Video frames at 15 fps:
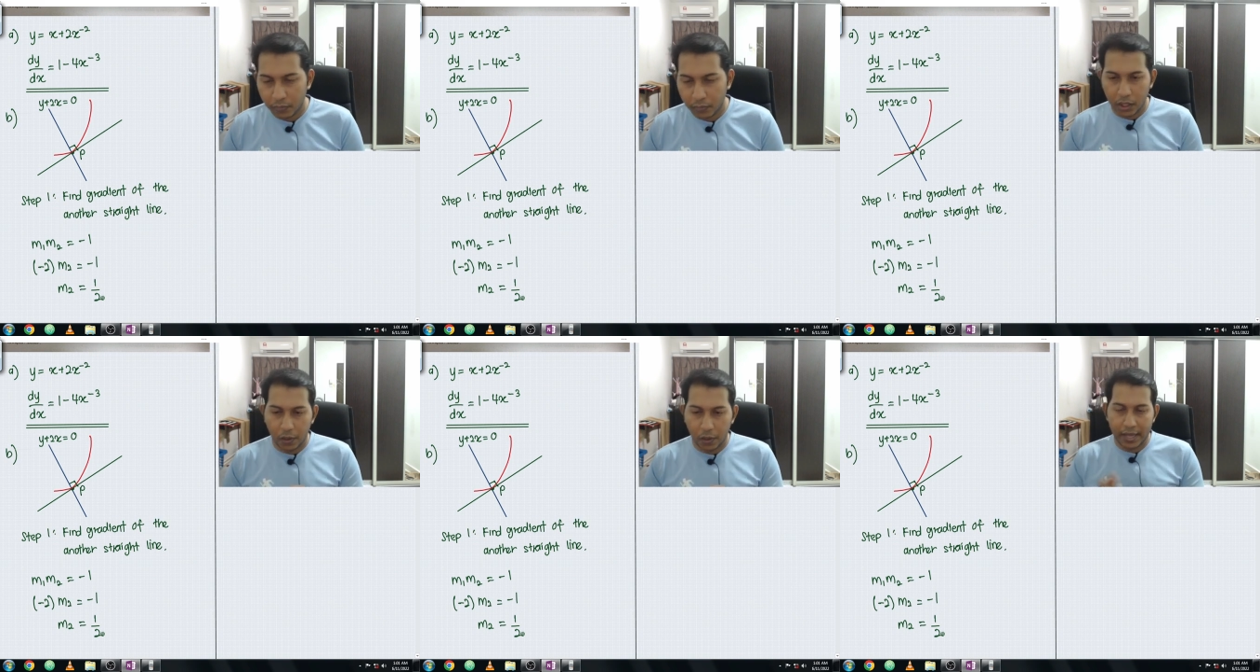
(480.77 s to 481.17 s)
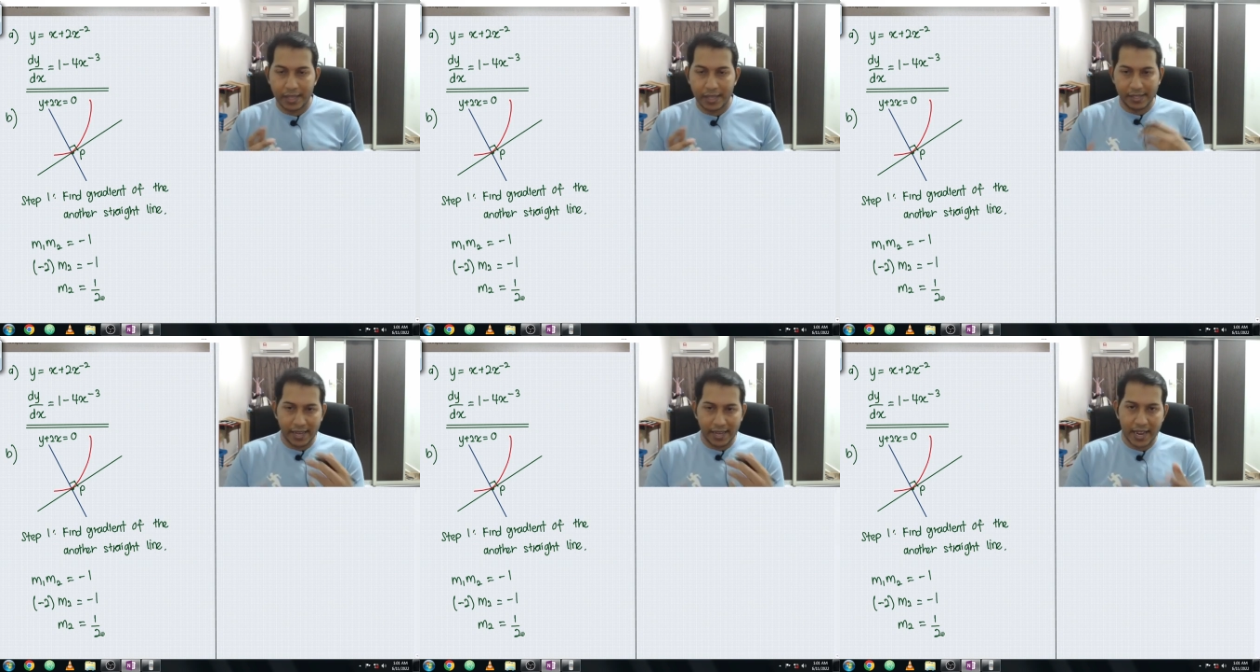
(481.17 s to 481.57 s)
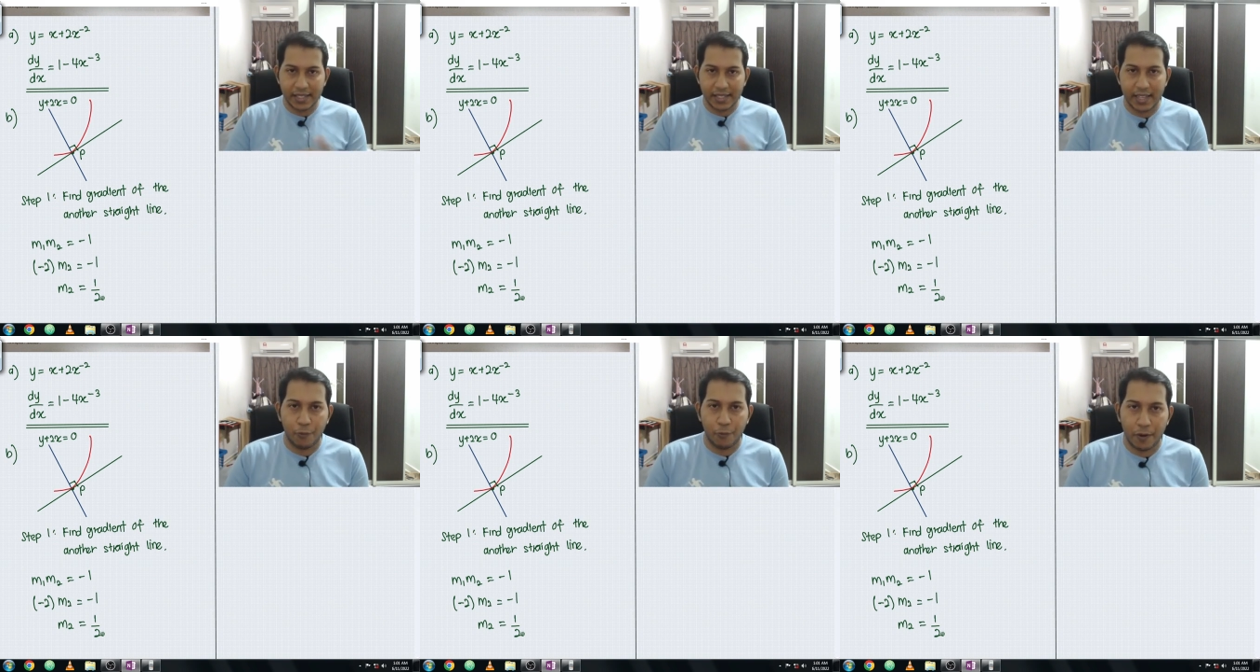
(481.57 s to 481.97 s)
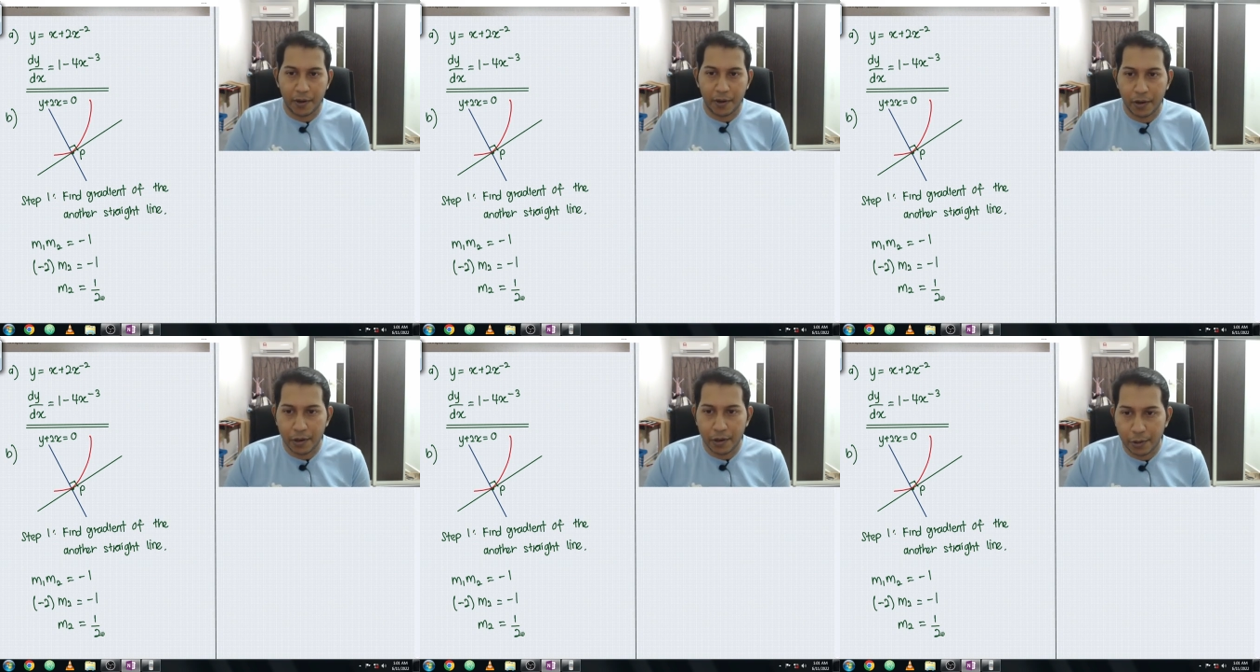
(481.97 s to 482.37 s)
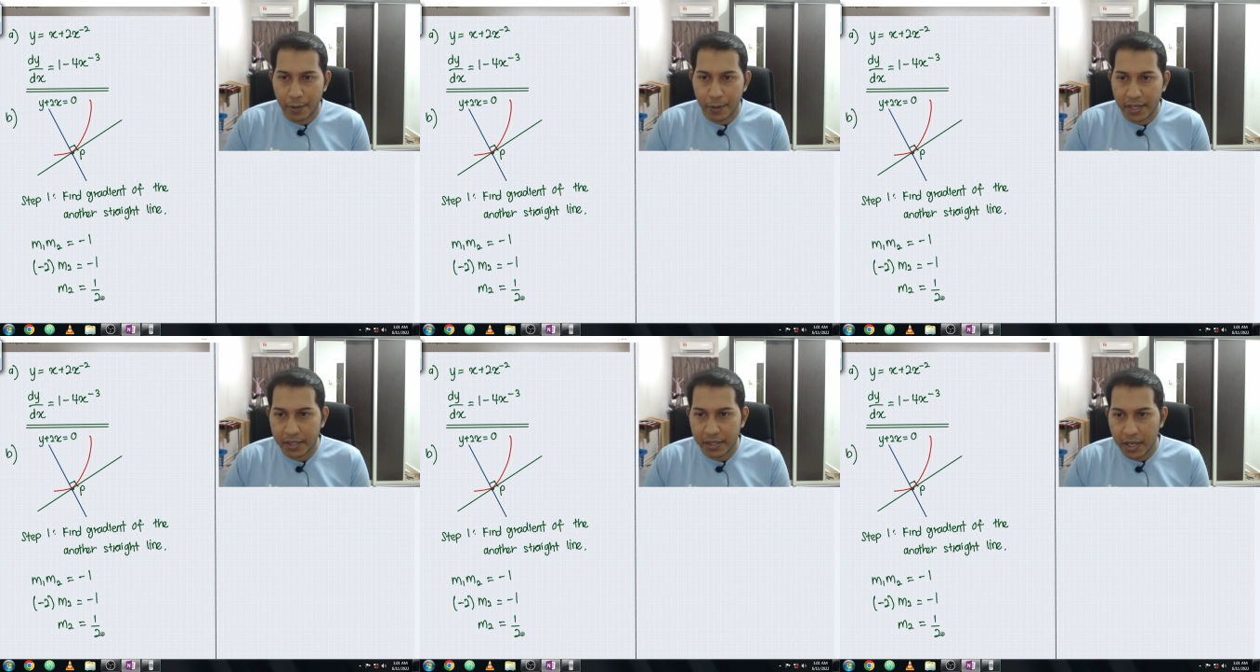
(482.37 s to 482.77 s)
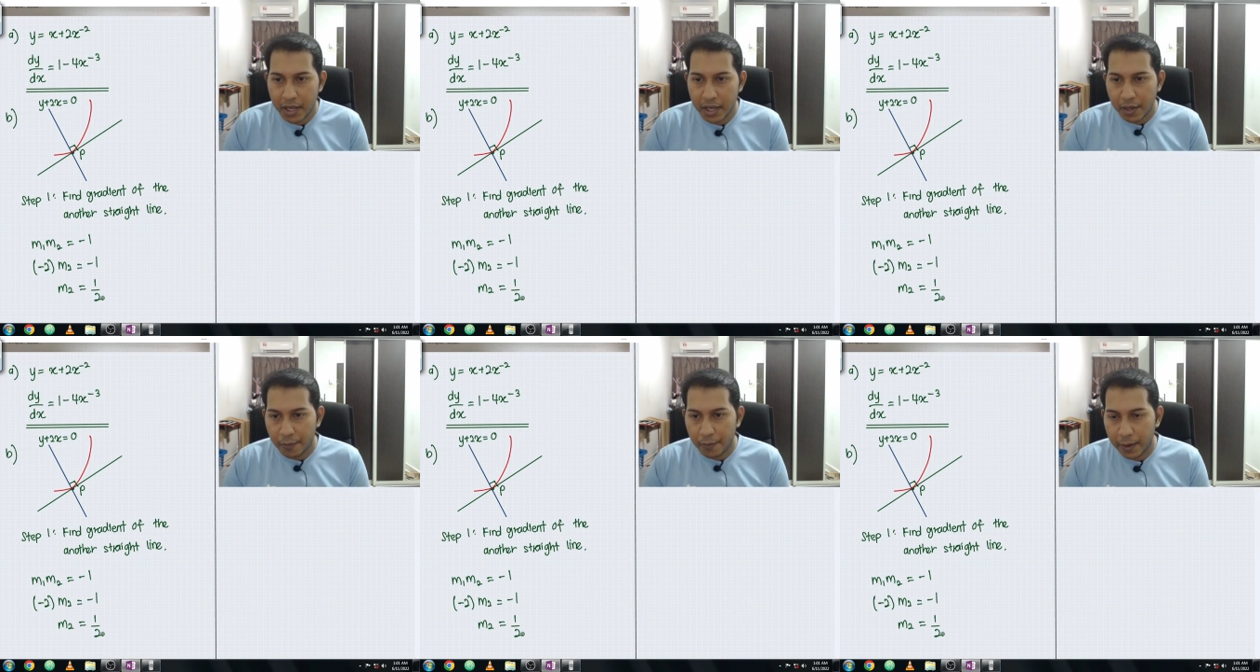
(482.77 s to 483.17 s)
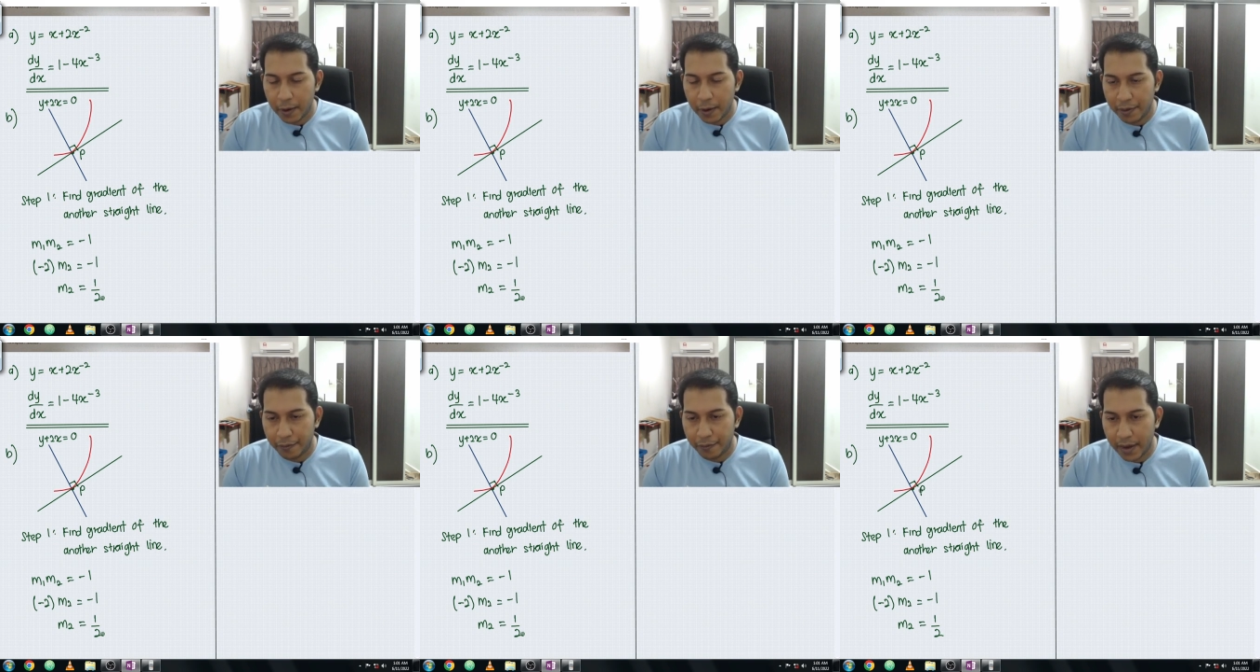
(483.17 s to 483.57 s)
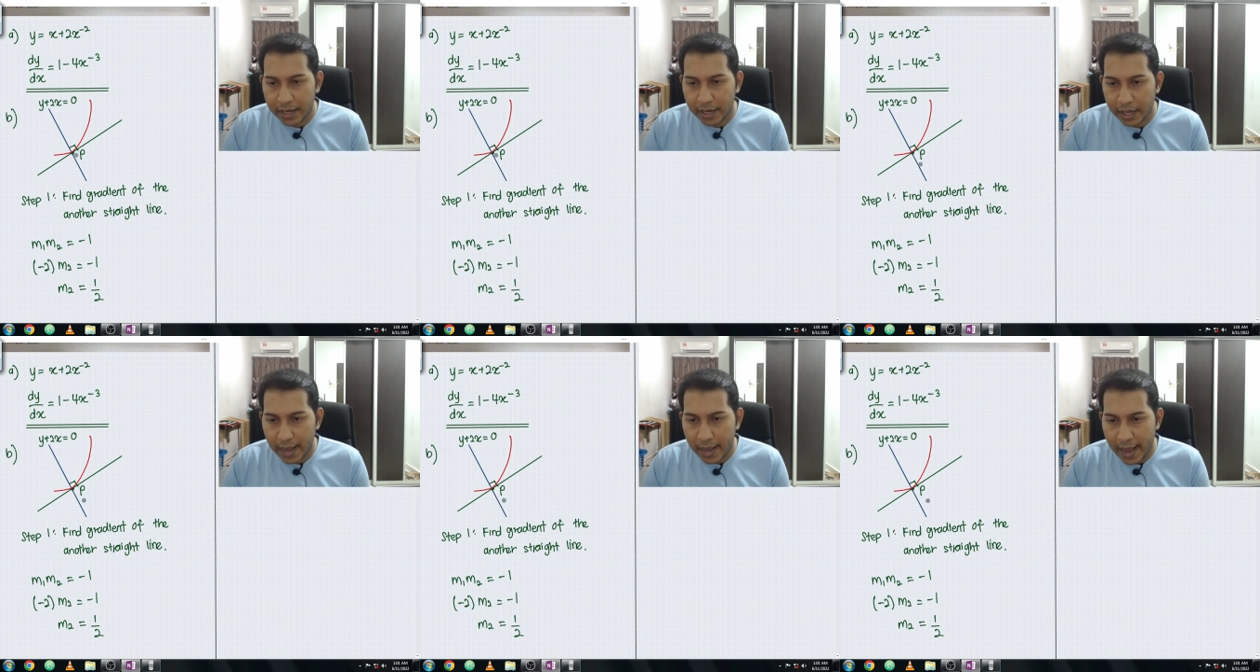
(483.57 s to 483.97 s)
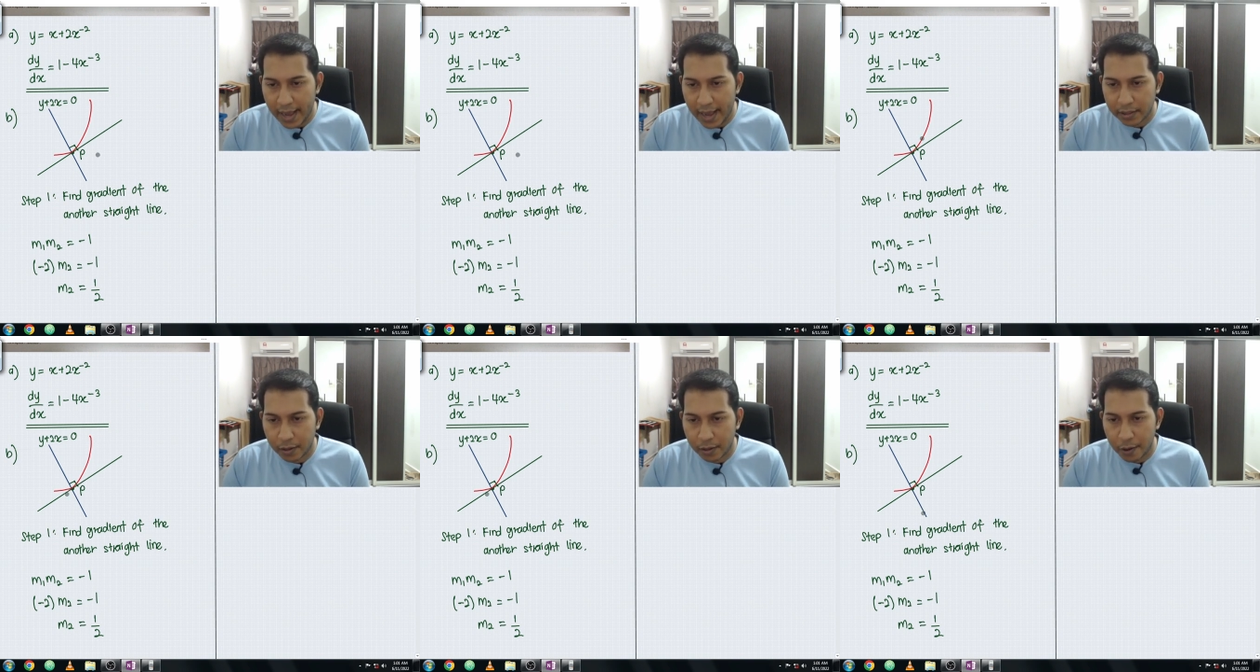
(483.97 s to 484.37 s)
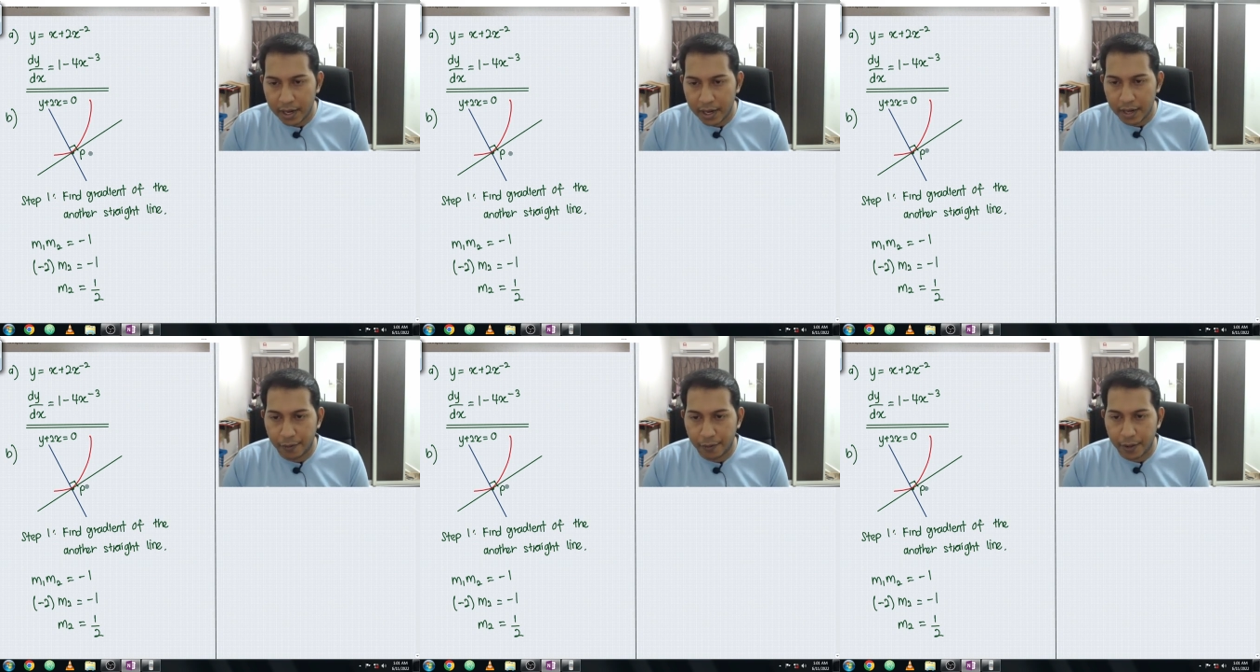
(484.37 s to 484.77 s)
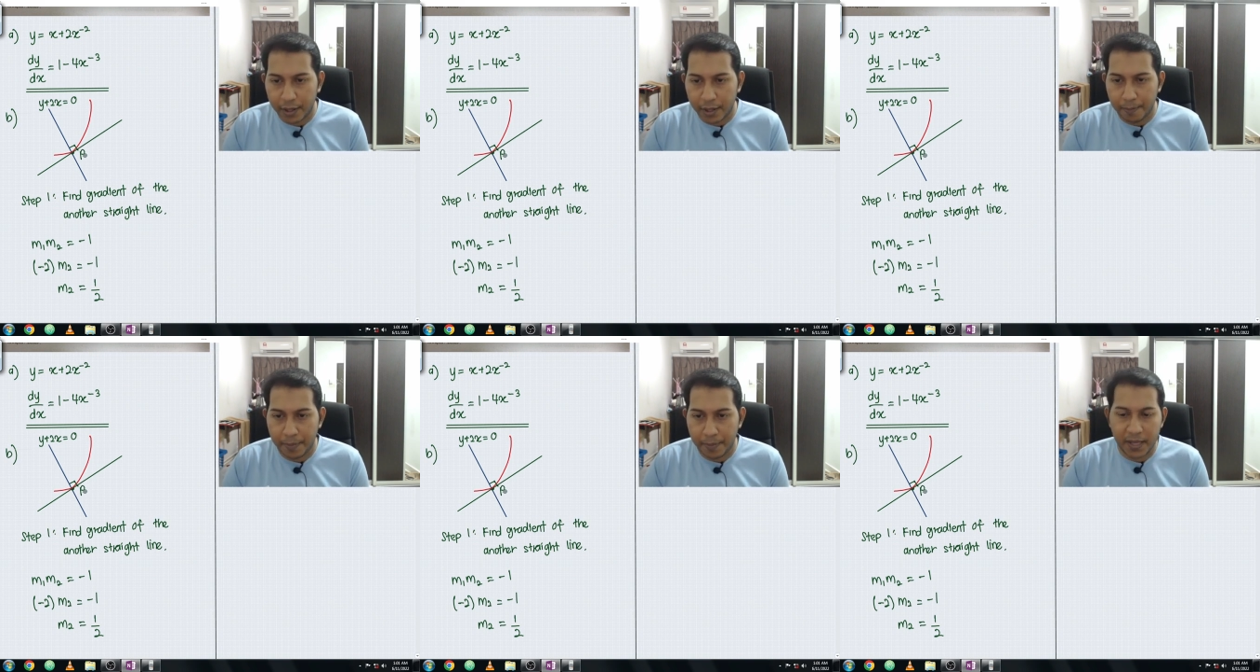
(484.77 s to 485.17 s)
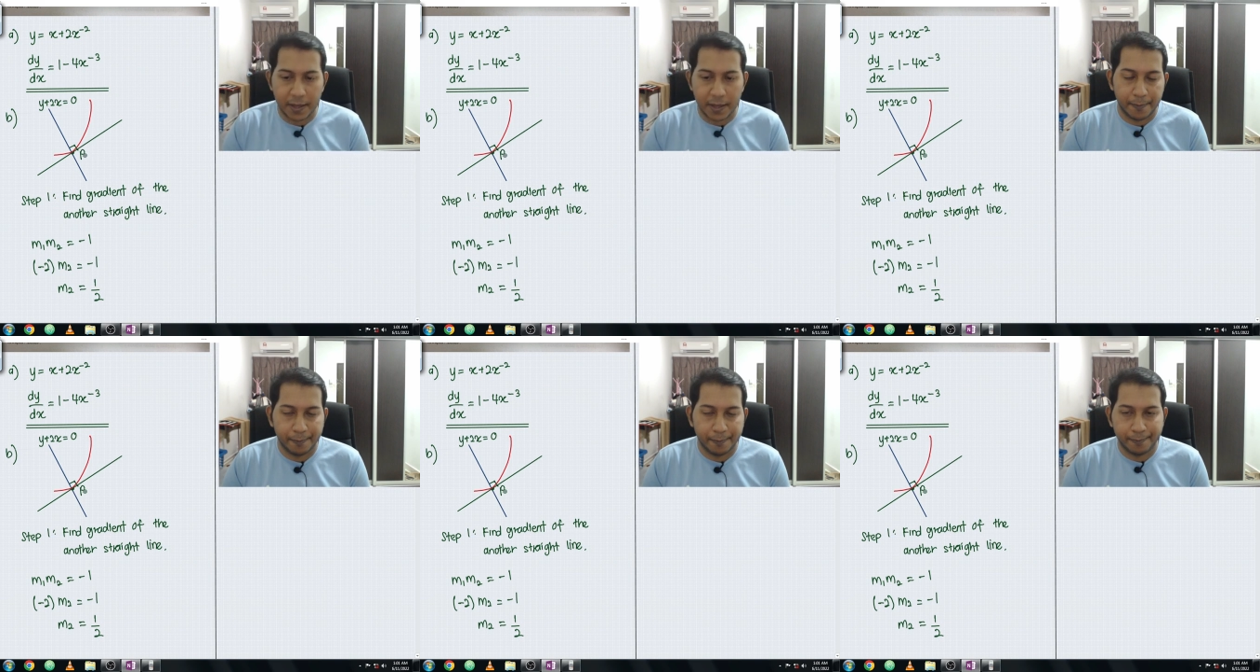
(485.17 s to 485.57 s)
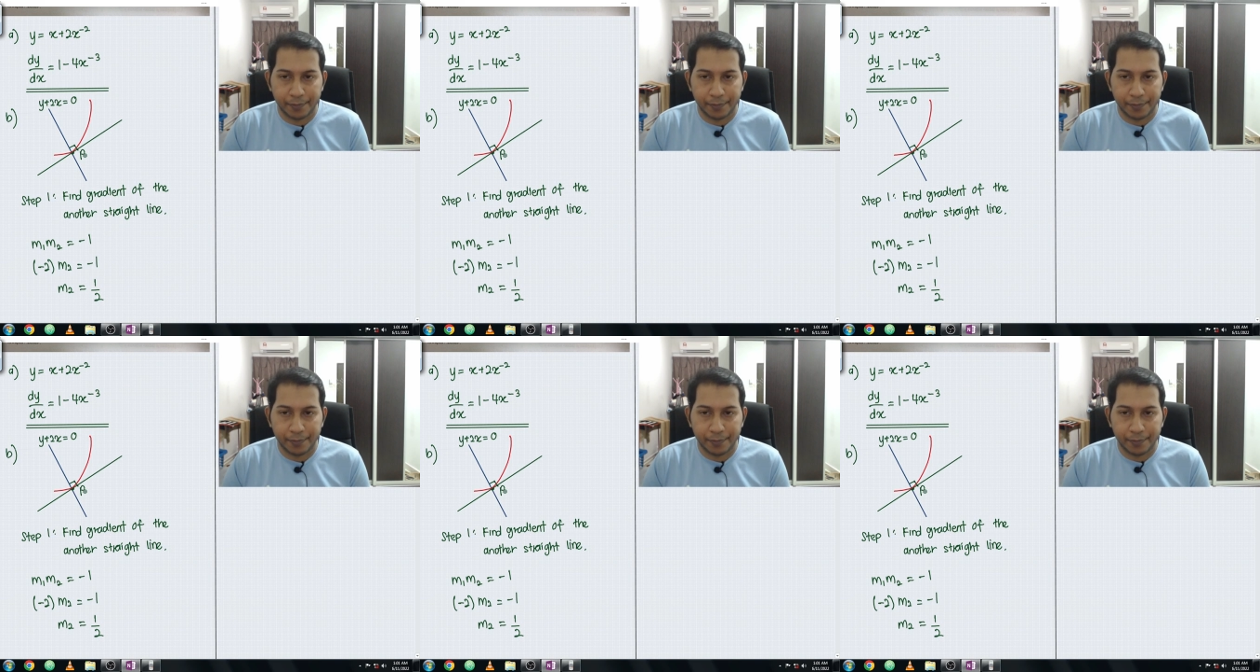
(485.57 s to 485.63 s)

Okay, the second step, what we're going to do is we're going to find the x coordinate for the P.